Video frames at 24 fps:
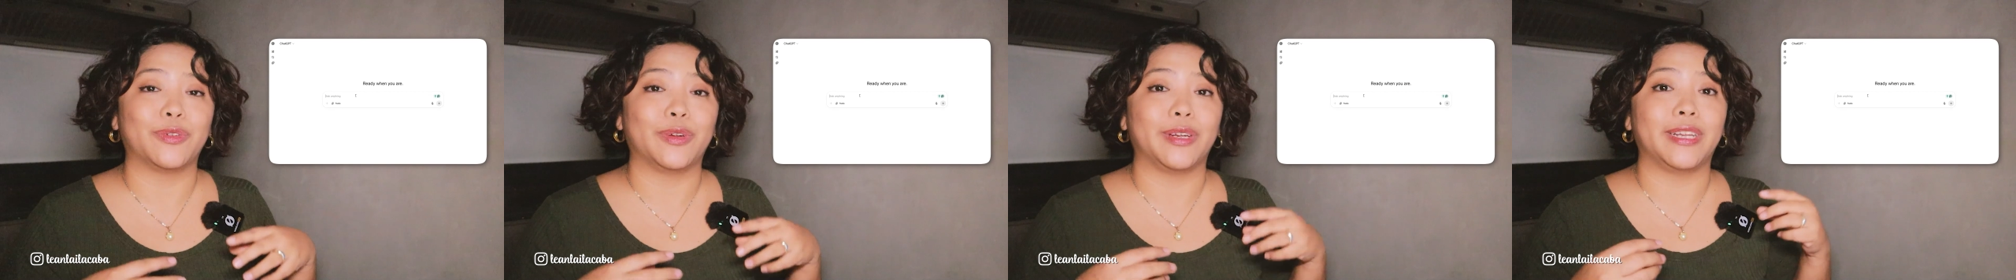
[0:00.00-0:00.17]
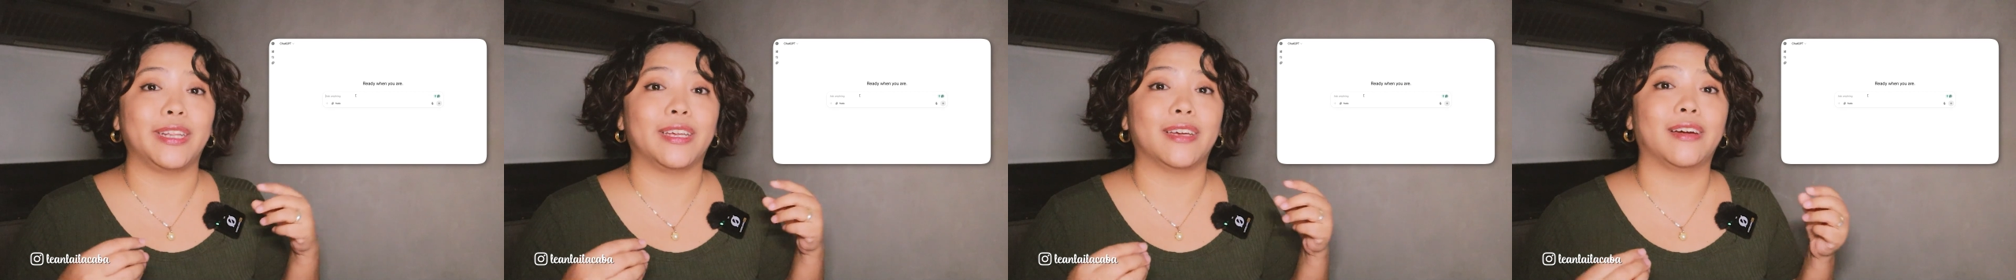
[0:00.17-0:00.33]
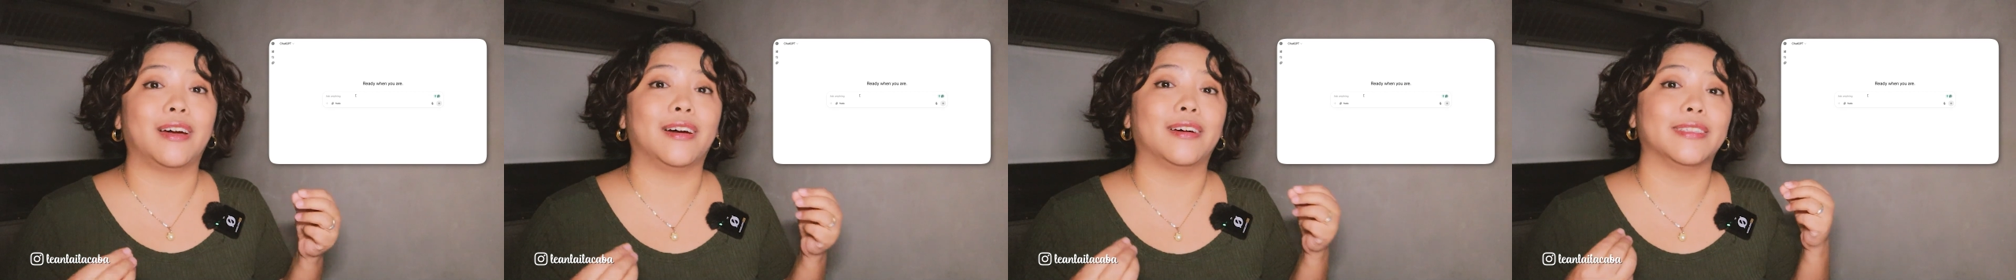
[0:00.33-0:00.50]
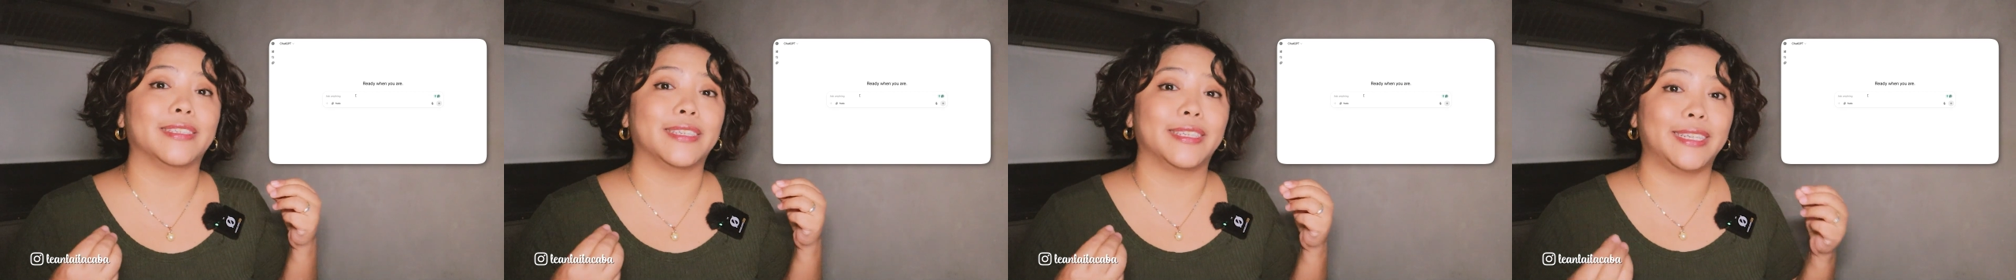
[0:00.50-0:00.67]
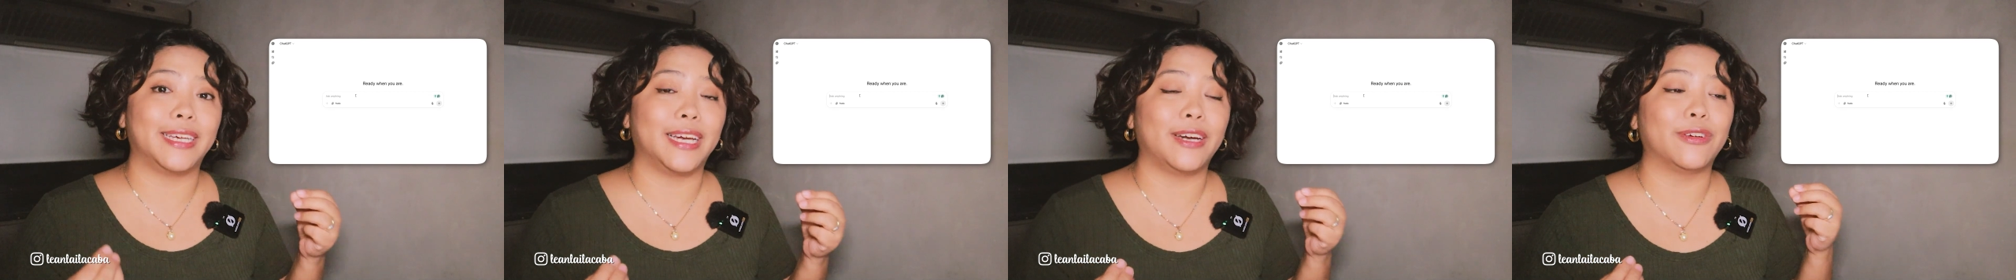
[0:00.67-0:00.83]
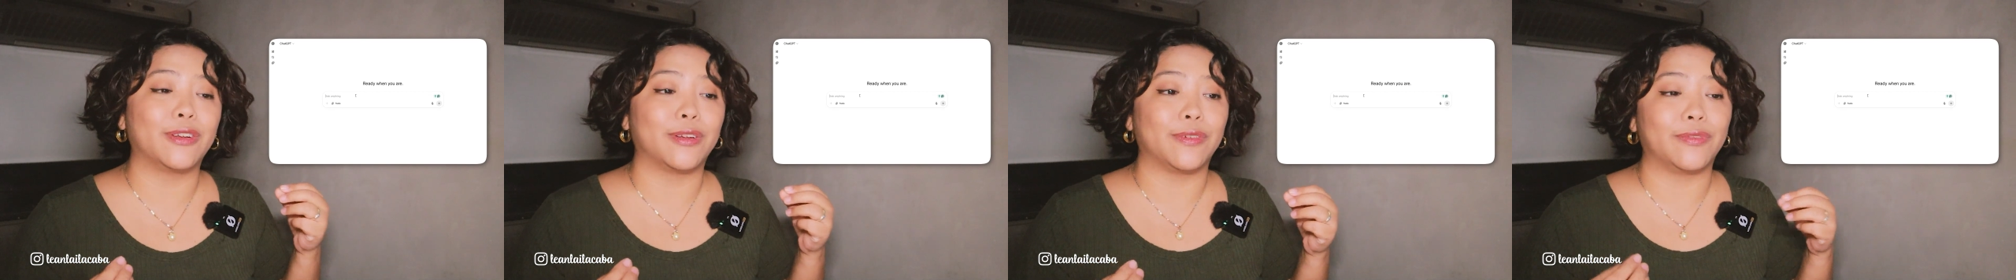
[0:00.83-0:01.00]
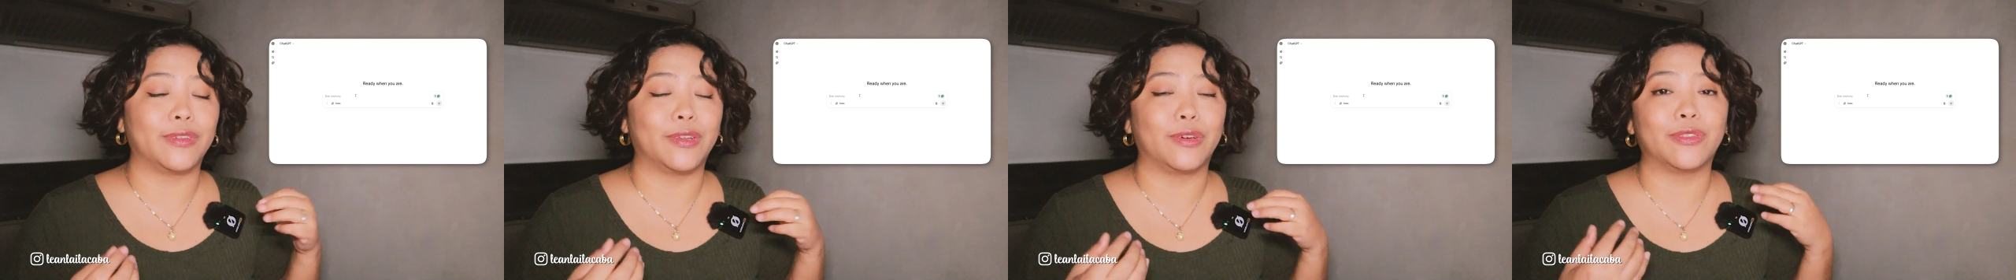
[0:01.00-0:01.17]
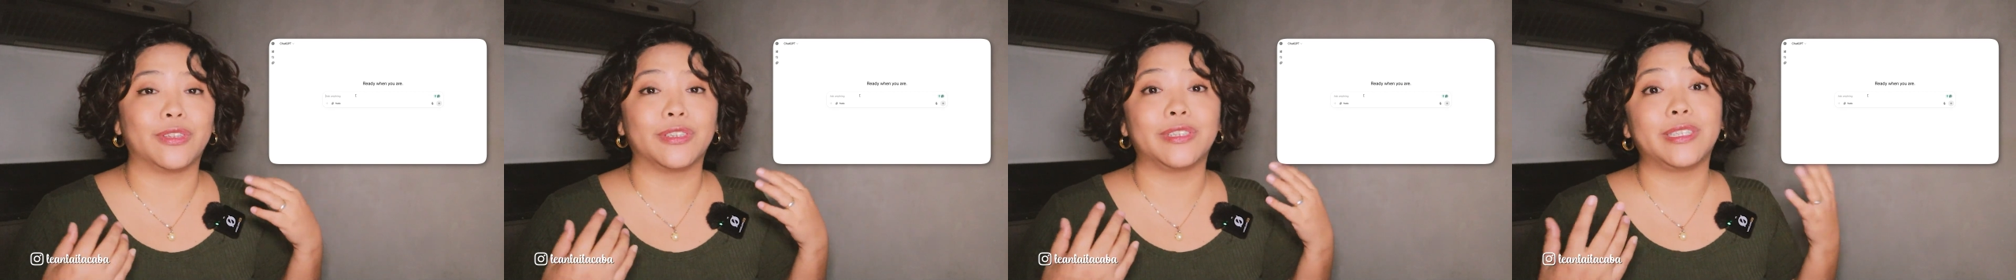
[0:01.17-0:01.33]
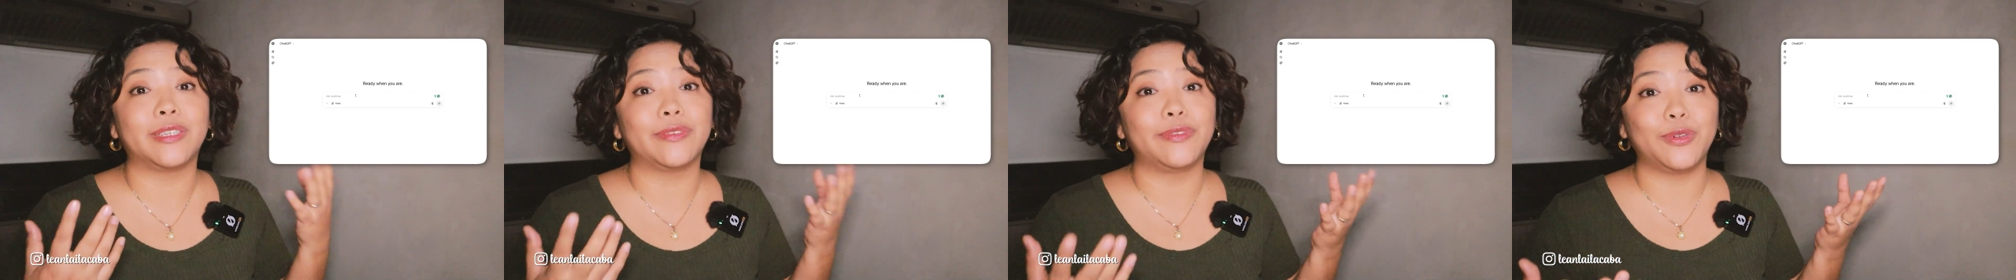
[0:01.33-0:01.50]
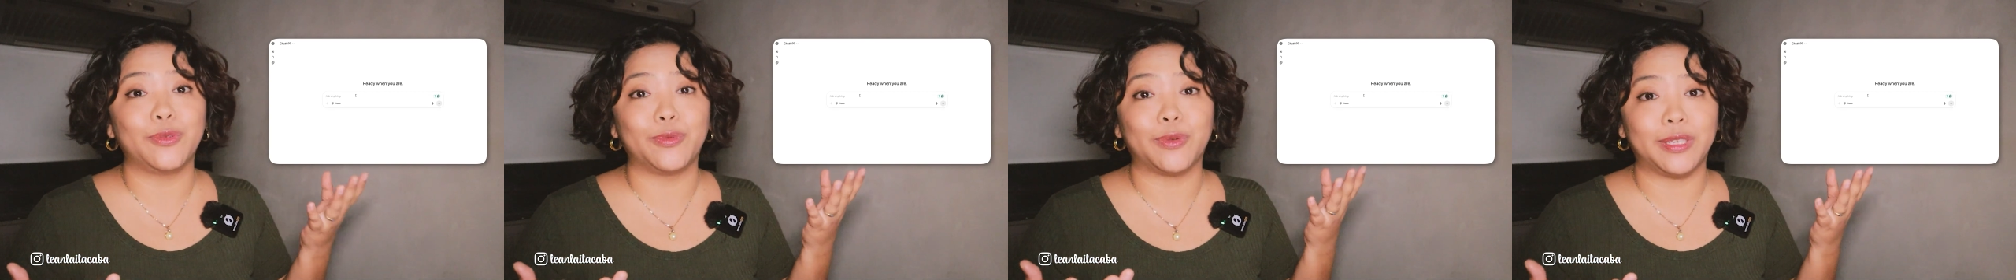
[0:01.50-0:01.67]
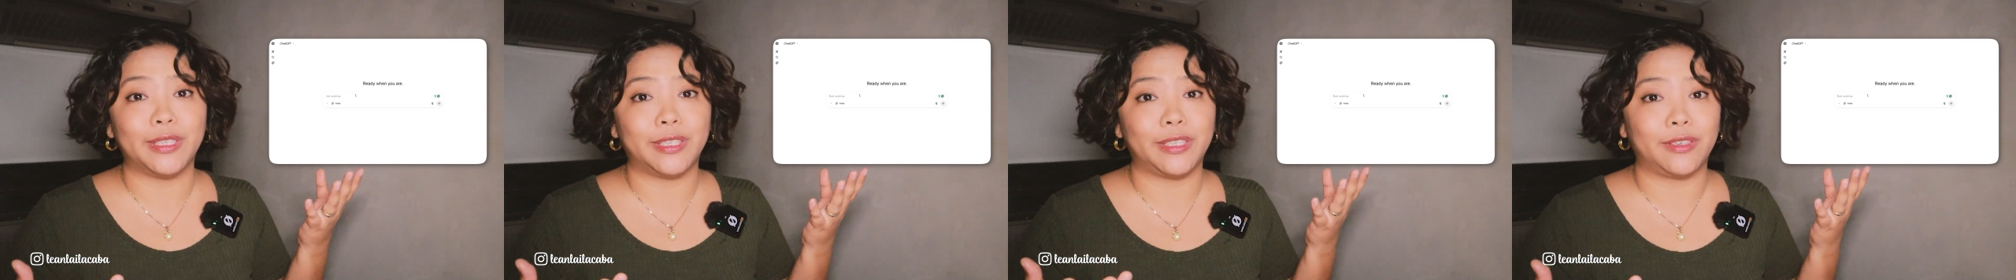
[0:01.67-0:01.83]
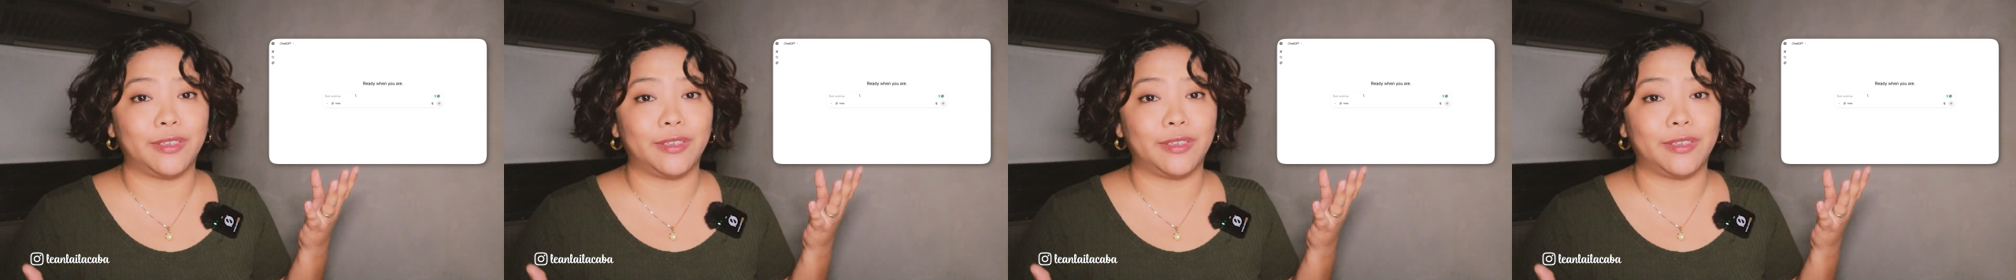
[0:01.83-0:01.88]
creating content out of. Now, there's different ways